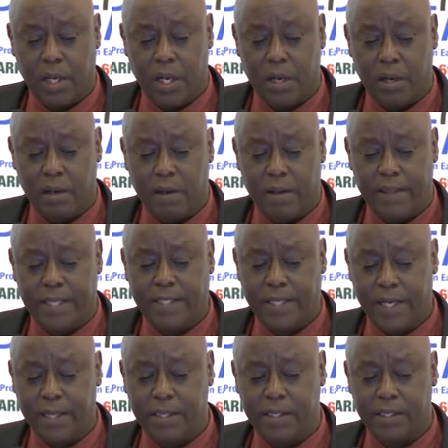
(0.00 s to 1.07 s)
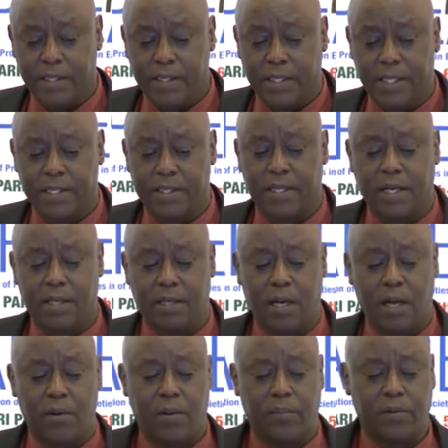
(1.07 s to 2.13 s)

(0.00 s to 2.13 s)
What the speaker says: The challenge is that our